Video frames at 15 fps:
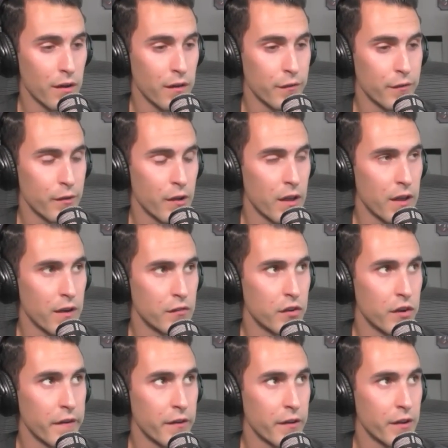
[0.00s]
I also had
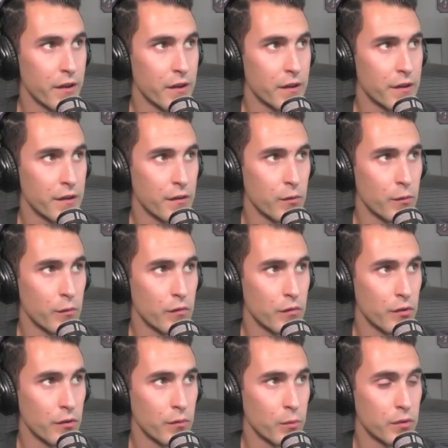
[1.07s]
Jerry on here who started